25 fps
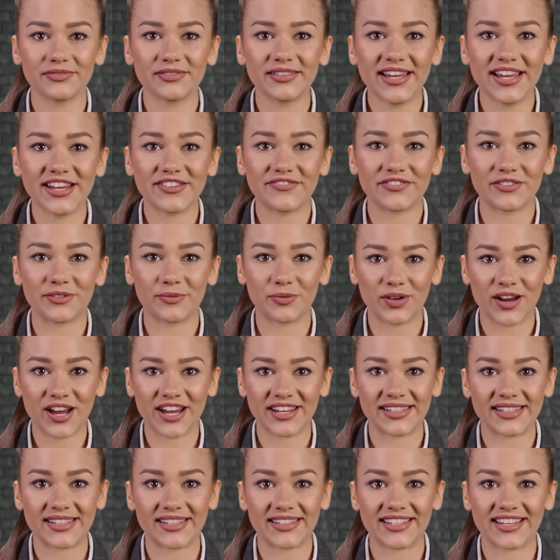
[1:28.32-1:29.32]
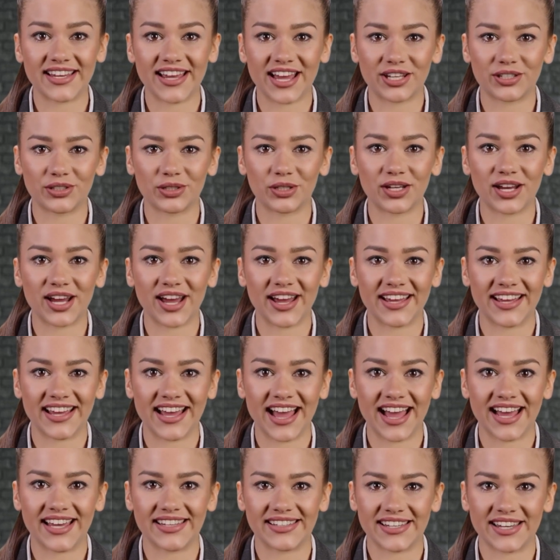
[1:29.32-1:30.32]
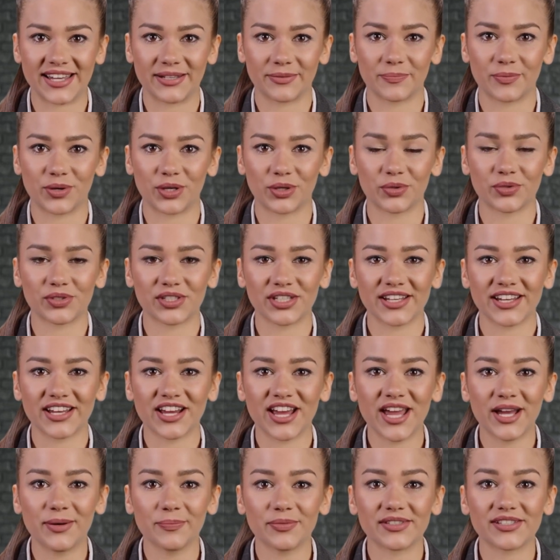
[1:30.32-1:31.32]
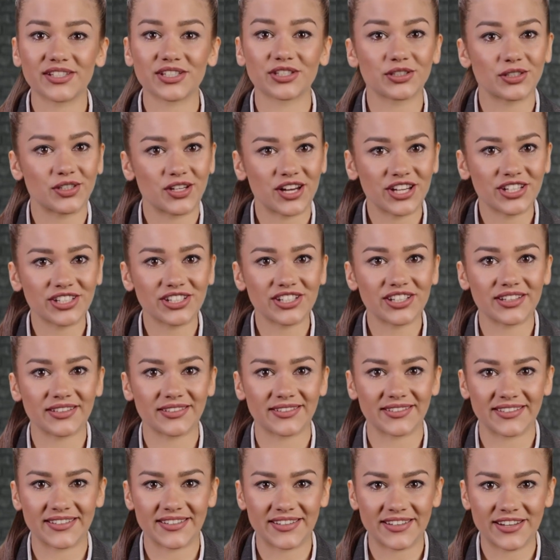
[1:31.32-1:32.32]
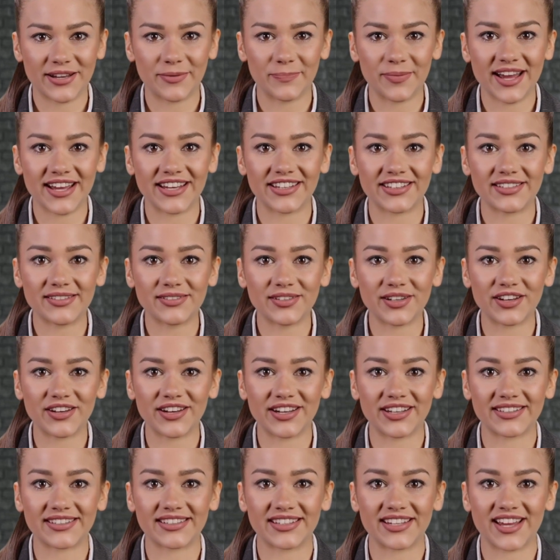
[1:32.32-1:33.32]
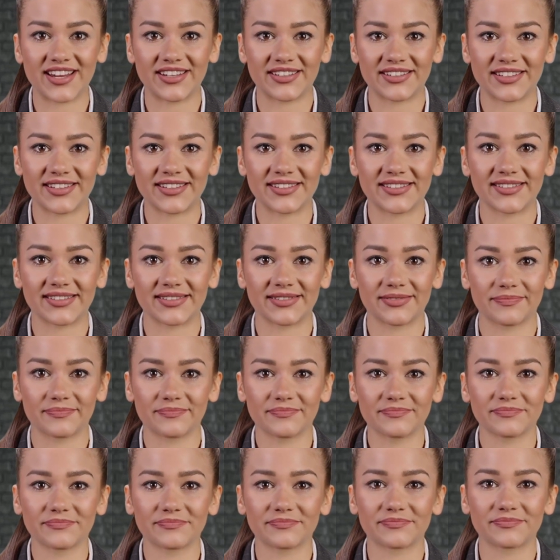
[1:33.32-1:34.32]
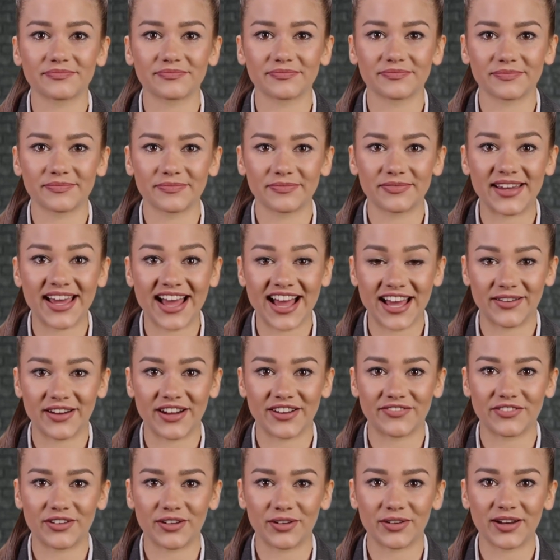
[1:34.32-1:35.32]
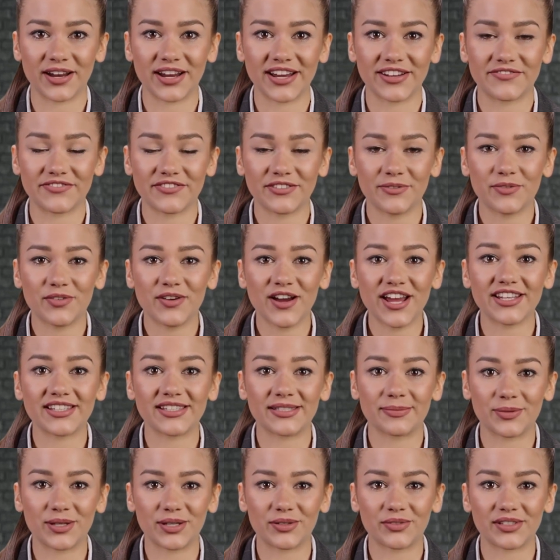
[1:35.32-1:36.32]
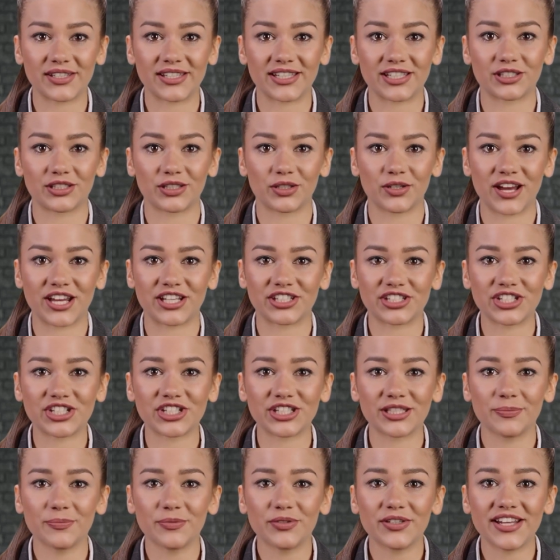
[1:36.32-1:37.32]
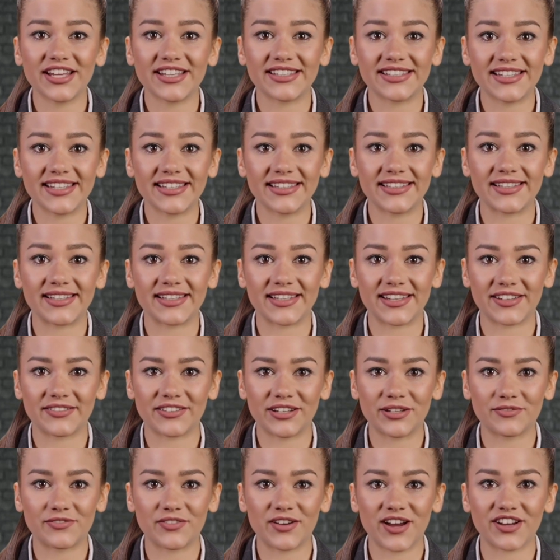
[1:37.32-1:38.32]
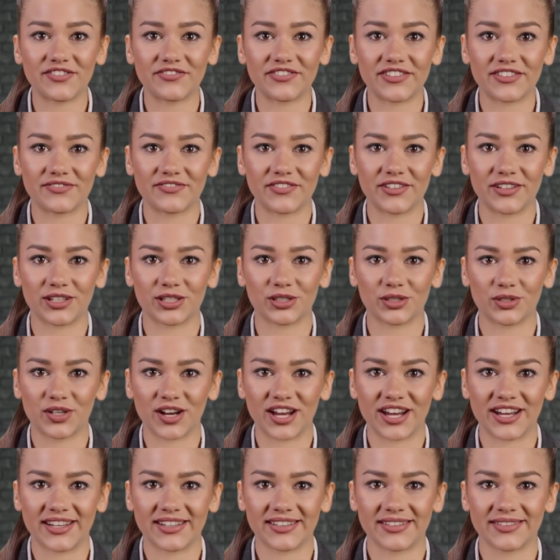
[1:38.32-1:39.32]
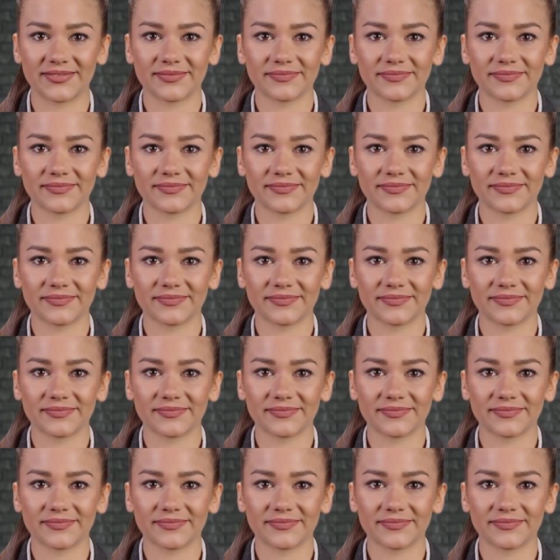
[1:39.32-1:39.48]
If the price of the underlying asset moves in the opposite direction, you may experience losses. However, if the price moves in the direction you predicted, you can profit from the trade.